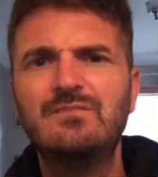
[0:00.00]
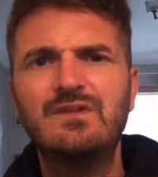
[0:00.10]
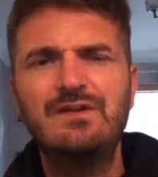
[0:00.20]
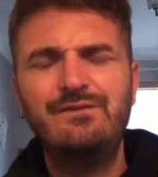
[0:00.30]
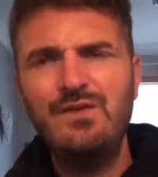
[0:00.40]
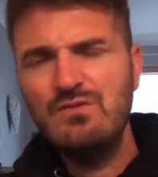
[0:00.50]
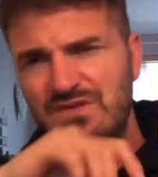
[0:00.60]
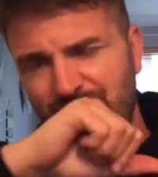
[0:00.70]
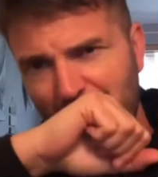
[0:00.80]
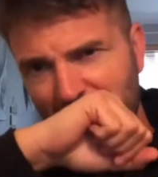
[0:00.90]
smells
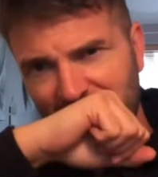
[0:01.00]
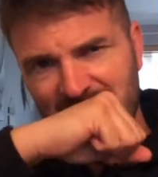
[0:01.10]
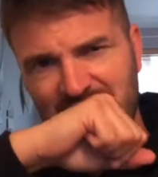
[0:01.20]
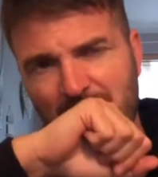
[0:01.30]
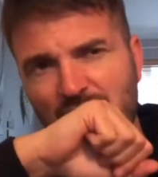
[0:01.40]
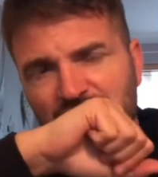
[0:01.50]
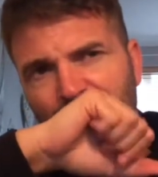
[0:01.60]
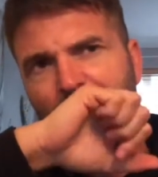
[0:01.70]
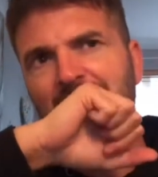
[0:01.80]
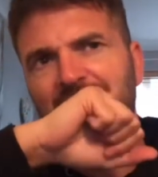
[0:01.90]

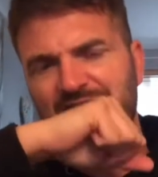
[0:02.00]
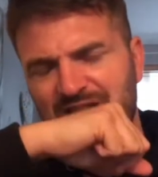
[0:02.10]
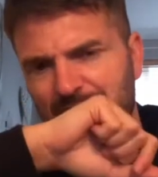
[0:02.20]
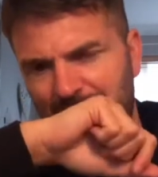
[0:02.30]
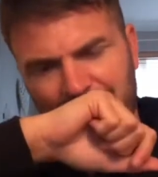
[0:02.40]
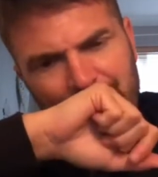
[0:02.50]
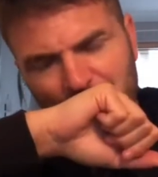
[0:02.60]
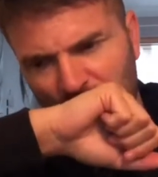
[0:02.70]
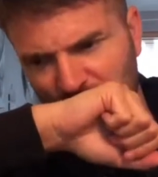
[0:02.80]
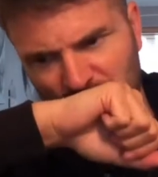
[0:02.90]
familiar to me, and I'm
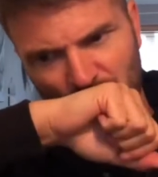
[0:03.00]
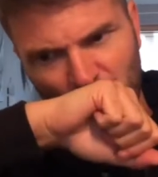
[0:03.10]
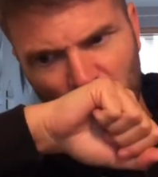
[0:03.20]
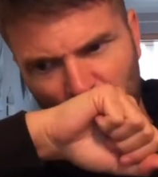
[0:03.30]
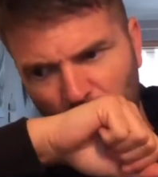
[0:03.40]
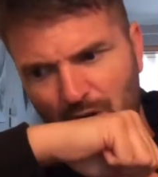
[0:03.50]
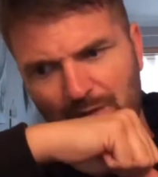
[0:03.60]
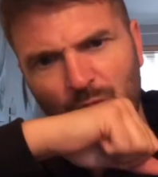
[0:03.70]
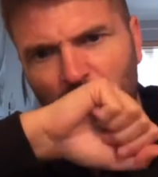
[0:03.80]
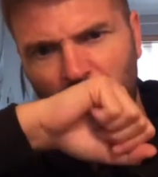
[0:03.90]
not sure quite
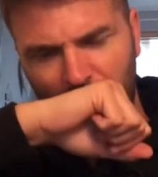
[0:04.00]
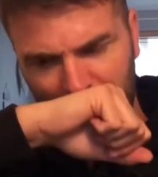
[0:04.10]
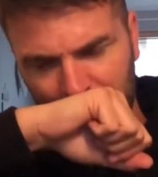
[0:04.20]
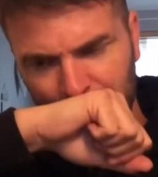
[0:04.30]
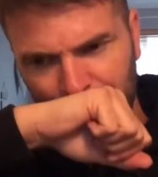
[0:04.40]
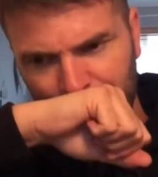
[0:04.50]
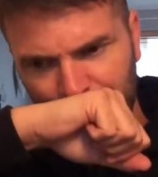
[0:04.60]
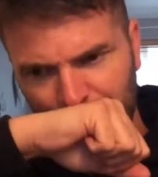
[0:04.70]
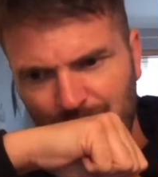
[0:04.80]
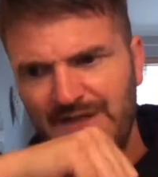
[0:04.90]
why,
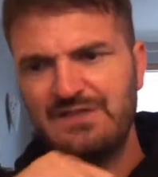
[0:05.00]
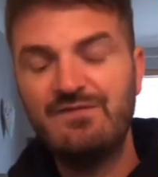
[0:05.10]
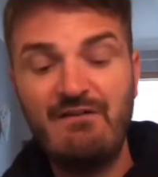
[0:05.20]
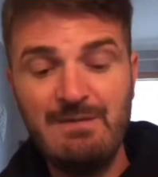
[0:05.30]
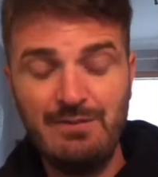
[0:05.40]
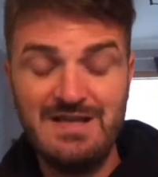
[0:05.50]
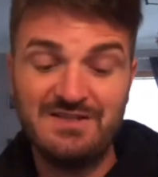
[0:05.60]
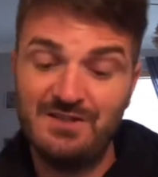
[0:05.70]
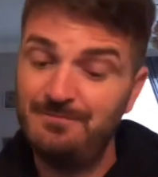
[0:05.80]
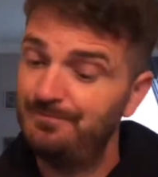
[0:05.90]
but it's very
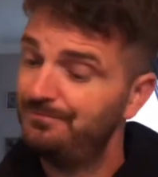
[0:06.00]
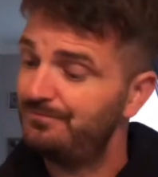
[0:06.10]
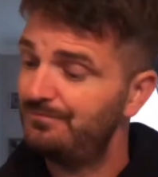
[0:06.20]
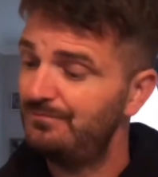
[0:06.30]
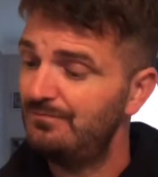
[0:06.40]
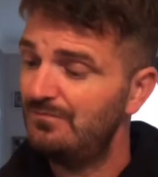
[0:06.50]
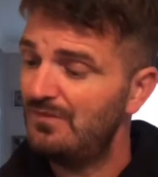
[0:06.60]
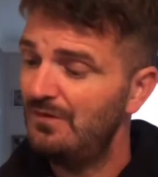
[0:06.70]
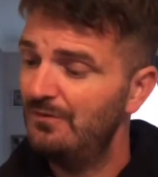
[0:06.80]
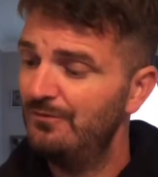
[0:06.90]
pleasant.
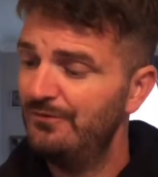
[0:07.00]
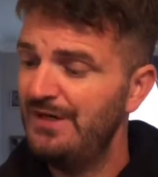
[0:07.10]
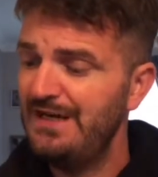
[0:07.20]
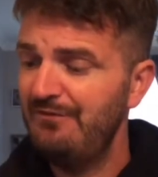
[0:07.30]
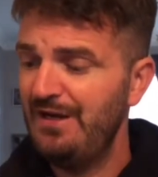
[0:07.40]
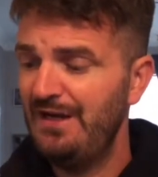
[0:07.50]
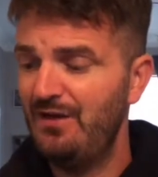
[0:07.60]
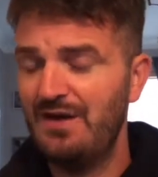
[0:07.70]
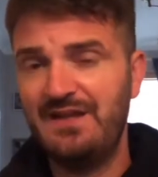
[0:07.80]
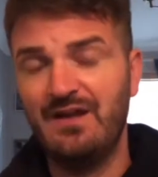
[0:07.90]
Really, really
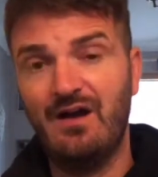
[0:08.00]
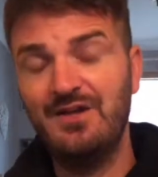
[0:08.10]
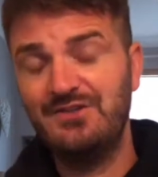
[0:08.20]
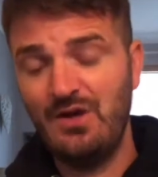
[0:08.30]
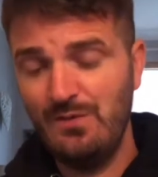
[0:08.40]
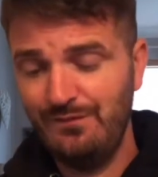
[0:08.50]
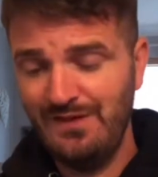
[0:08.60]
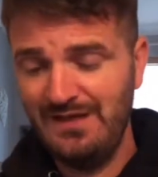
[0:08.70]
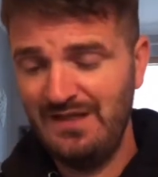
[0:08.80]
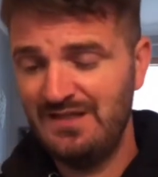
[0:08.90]
like it. I don't
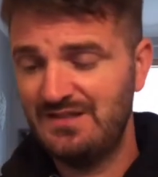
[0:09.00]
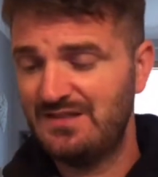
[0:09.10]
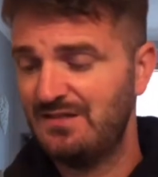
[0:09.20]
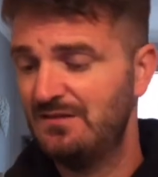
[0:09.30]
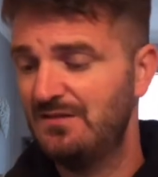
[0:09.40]
think it's